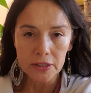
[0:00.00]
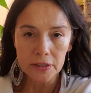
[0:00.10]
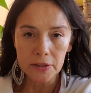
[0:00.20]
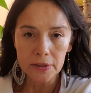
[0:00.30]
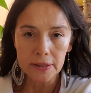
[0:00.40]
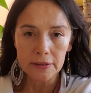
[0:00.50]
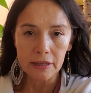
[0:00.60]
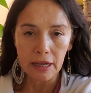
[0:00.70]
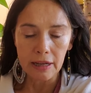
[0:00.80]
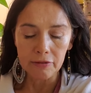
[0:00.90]
you
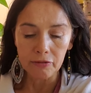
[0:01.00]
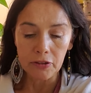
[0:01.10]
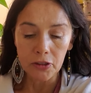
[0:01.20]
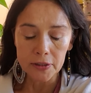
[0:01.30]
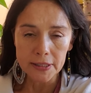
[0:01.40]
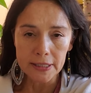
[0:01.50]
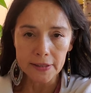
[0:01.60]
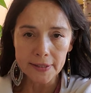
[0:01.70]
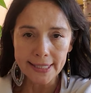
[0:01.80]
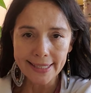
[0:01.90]
can, if you're a
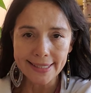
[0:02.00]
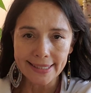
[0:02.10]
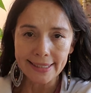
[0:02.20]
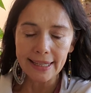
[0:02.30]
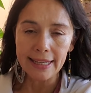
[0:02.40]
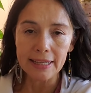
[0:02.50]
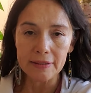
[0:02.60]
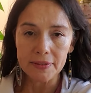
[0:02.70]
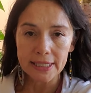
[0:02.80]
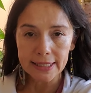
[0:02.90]
senior citizen
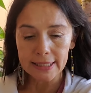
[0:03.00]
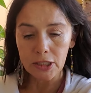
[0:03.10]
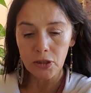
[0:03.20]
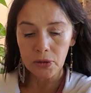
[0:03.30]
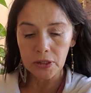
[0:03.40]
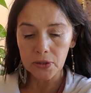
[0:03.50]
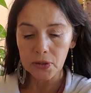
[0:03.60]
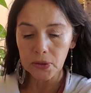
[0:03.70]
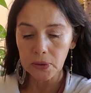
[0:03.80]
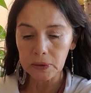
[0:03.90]
of 62
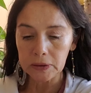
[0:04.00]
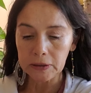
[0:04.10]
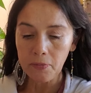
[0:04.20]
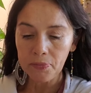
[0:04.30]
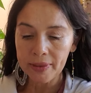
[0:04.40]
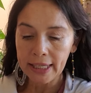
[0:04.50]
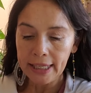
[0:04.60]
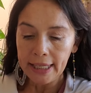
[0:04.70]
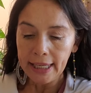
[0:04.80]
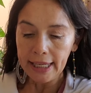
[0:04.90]
years or older,
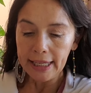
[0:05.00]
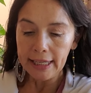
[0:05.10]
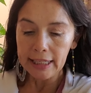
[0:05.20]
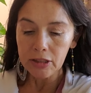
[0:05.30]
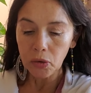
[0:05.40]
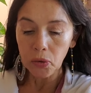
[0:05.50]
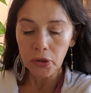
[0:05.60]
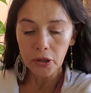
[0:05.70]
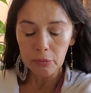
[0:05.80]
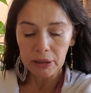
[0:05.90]
and
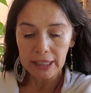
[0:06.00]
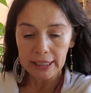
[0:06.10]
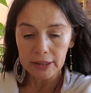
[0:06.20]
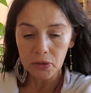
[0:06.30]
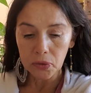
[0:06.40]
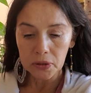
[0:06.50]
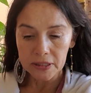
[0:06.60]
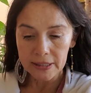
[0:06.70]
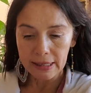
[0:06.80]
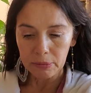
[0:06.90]
or you're blind or
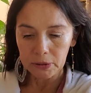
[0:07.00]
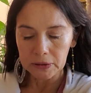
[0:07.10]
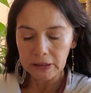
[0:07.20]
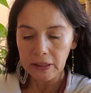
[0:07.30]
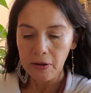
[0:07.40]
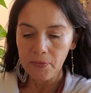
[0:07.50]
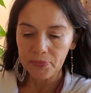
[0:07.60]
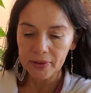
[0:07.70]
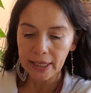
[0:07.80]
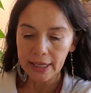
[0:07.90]
disabled,
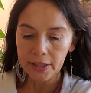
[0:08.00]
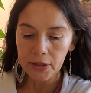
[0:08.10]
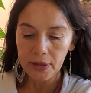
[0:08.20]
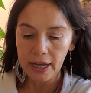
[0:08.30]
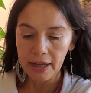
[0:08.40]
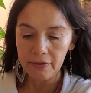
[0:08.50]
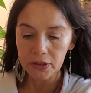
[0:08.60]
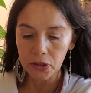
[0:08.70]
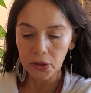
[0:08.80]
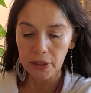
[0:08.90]
and you have
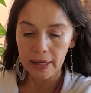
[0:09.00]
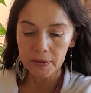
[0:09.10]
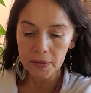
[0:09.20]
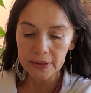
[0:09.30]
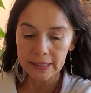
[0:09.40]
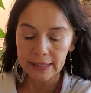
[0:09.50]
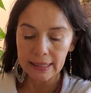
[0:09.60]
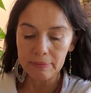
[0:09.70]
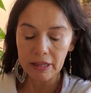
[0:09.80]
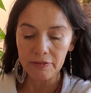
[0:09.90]
a total household
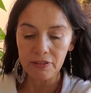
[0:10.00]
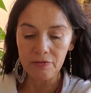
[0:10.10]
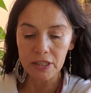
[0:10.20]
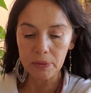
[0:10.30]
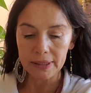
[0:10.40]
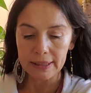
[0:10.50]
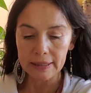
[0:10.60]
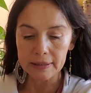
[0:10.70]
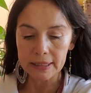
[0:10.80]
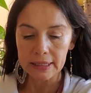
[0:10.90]
income of
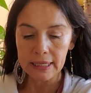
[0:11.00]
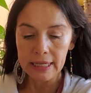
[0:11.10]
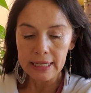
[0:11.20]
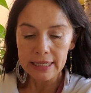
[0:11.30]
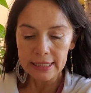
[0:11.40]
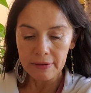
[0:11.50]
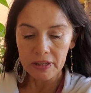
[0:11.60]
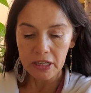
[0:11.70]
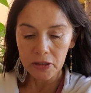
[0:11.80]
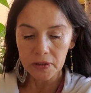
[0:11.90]

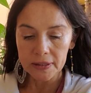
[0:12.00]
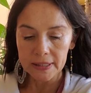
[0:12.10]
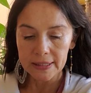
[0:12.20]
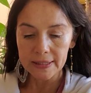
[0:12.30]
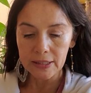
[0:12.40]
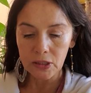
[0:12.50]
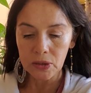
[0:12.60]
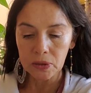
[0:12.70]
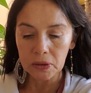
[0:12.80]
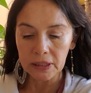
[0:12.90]

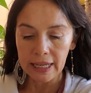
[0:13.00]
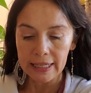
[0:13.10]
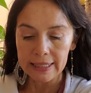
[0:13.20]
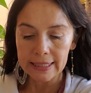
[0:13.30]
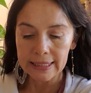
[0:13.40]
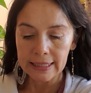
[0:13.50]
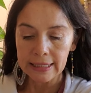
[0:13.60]
$51,762 or less,